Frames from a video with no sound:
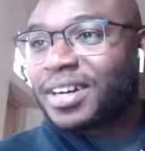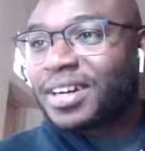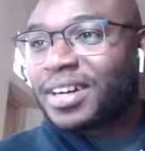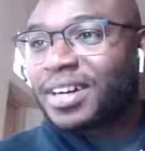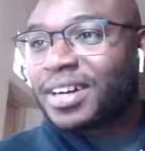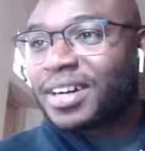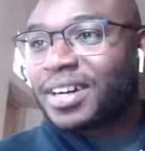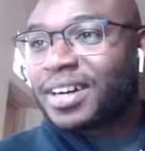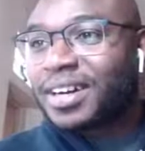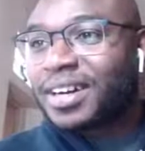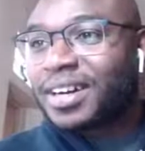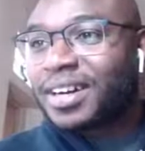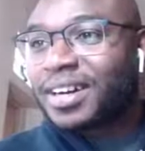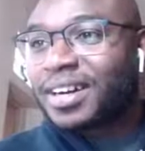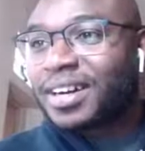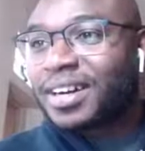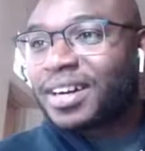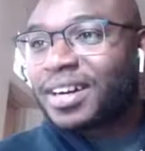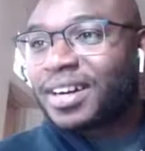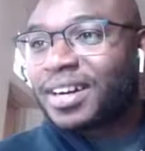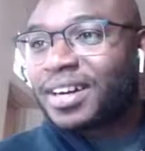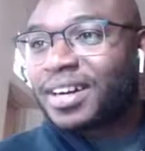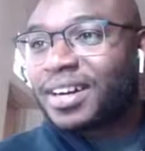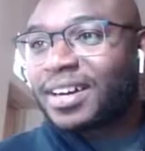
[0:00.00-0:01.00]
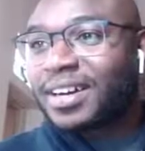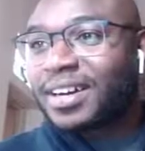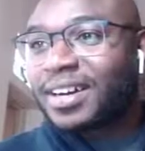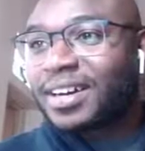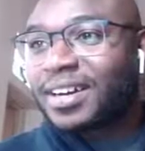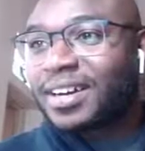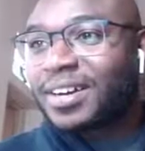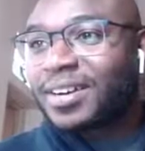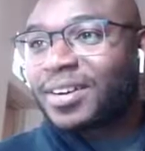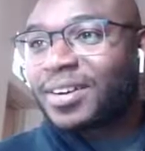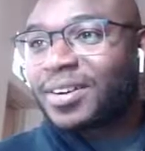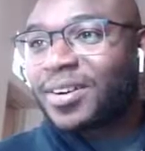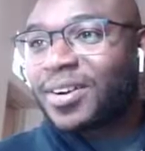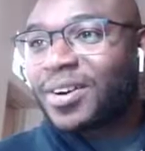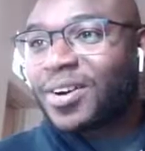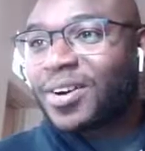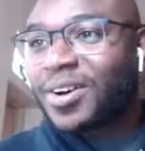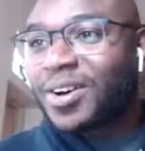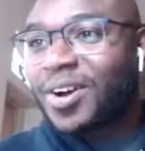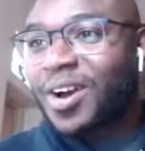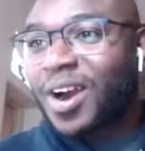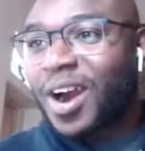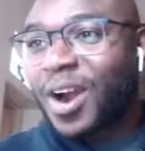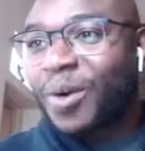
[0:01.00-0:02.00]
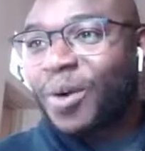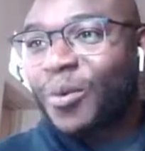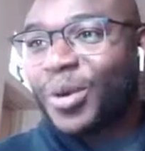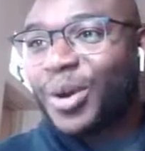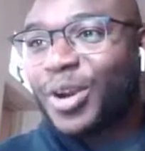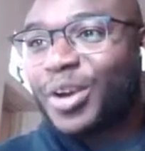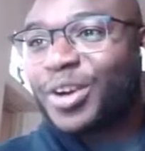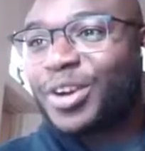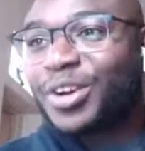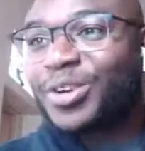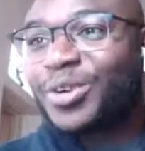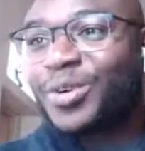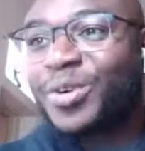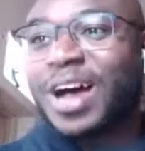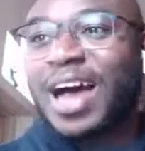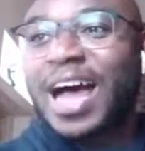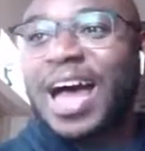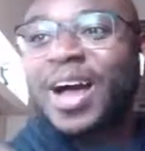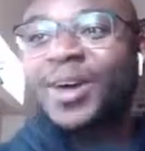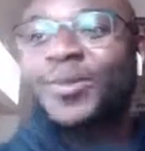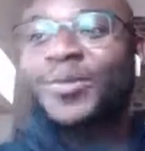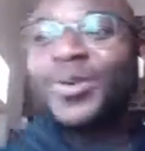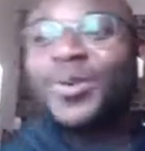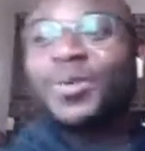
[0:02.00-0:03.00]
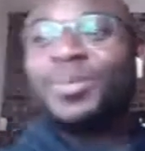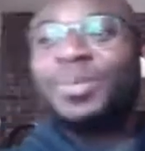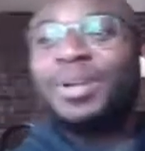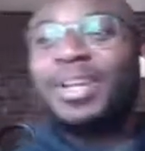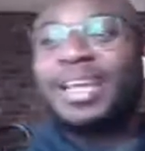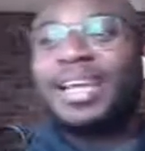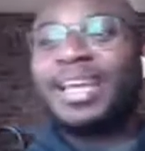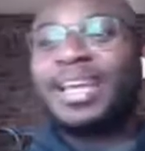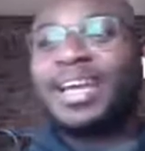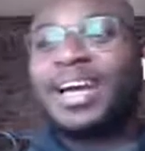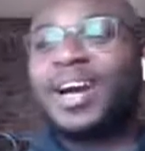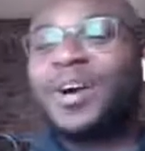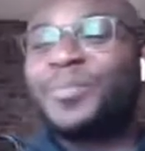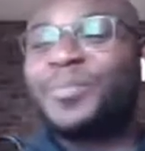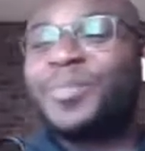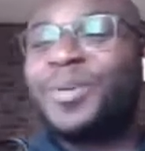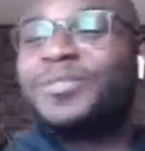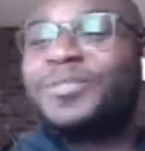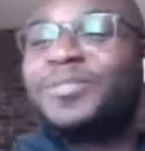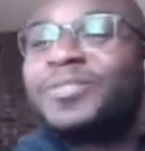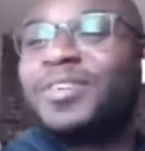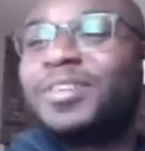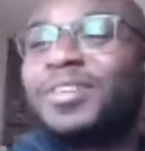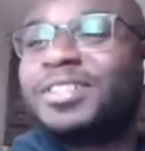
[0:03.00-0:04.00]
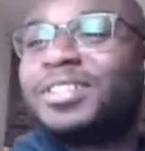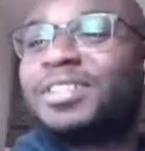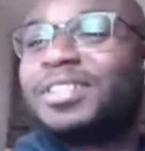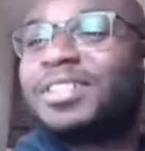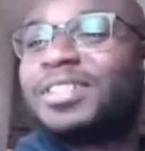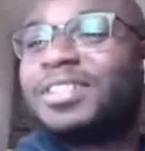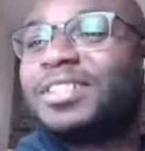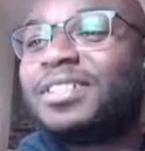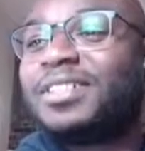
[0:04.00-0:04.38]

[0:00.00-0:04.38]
All right, what are you gonna do? I will blank. I'll be first.